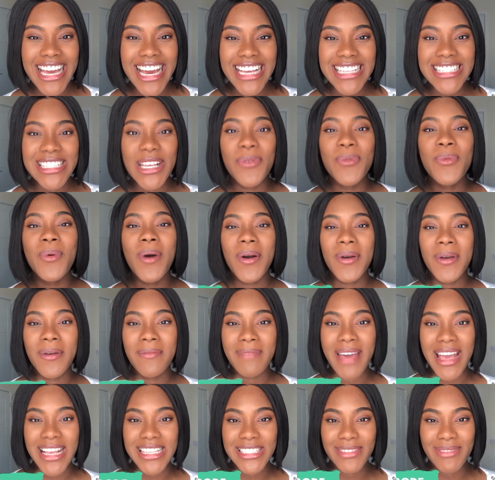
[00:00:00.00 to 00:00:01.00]
guys, and
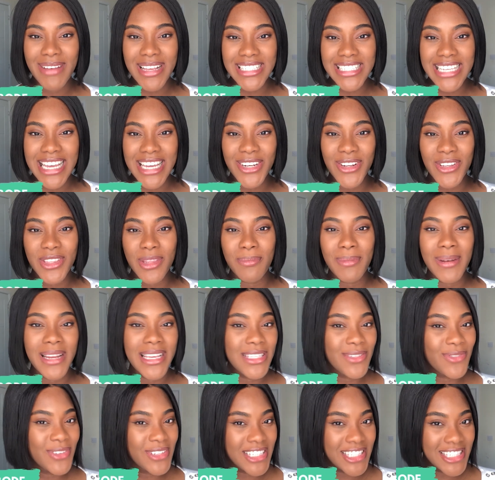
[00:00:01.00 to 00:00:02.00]
welcome back to my channel, the
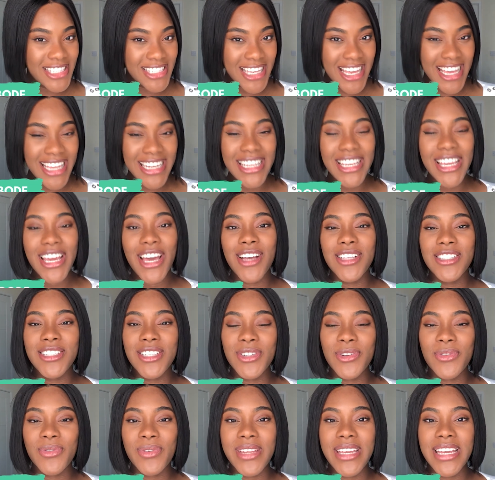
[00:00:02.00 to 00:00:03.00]
place for discerning
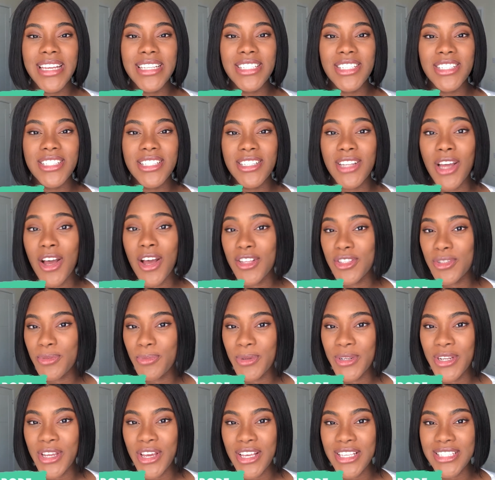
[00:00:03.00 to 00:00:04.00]
content creators and
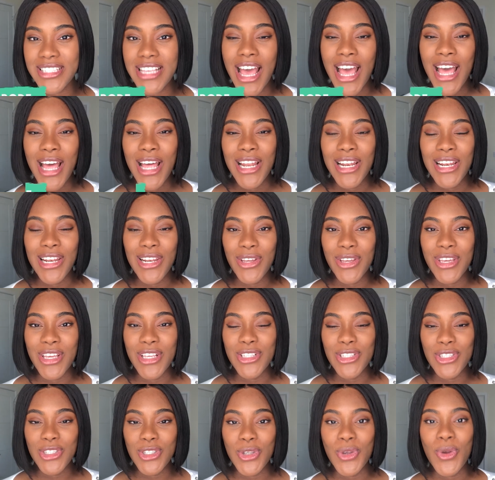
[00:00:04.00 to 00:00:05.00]
entrepreneurs
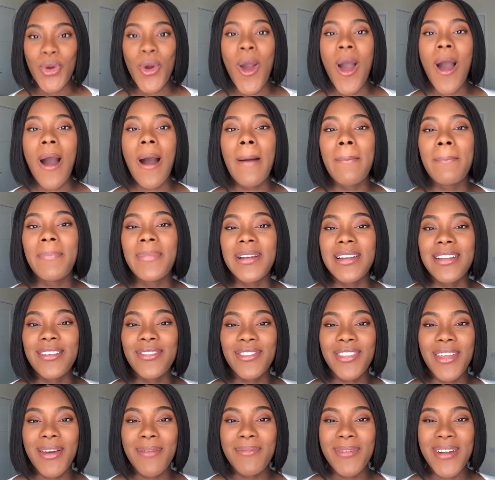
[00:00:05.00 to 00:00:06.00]
looking to
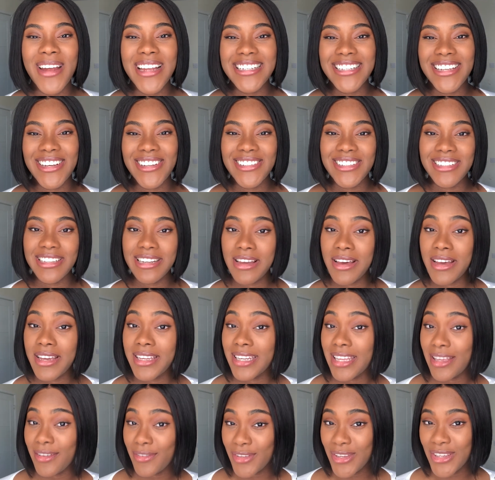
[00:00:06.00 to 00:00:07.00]
uplift their brand
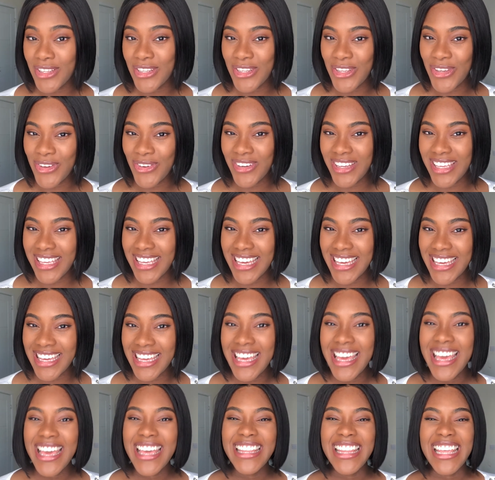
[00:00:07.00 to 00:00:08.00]
online. If you're new here,
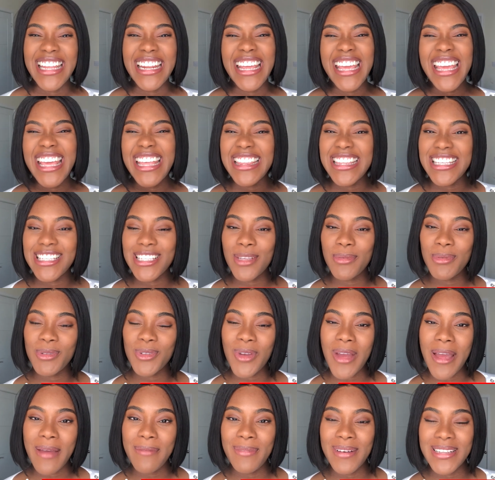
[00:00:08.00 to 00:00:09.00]
then hit the
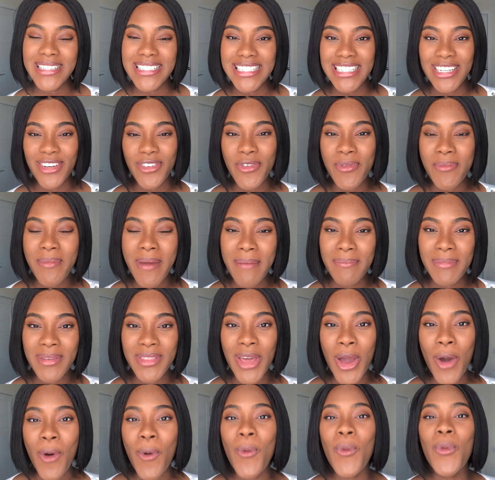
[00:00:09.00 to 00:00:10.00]
subscribe button and remember
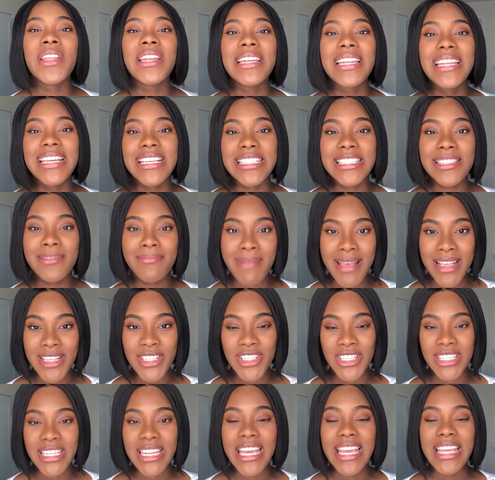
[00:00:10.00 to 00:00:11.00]
that all the links
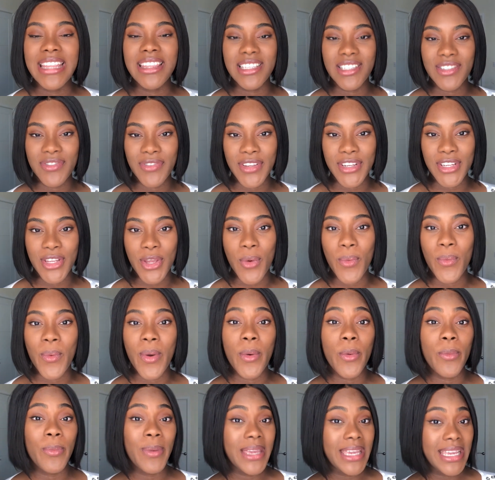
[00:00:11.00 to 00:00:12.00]
mentioned in this video
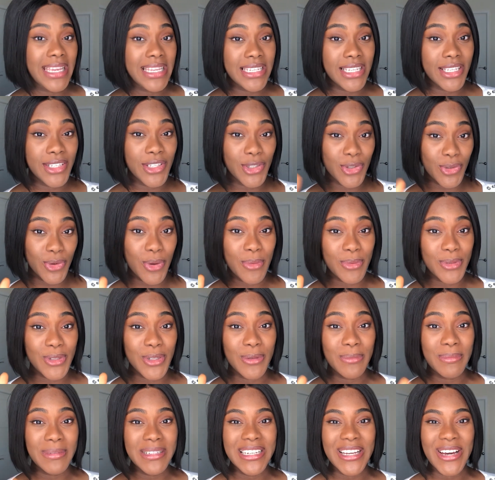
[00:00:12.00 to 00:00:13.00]
will be in the
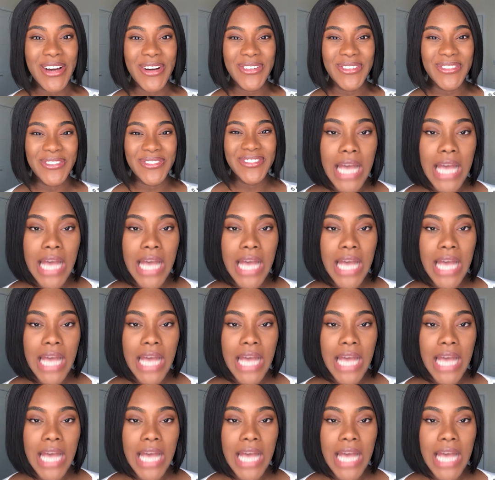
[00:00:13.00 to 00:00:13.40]
description below.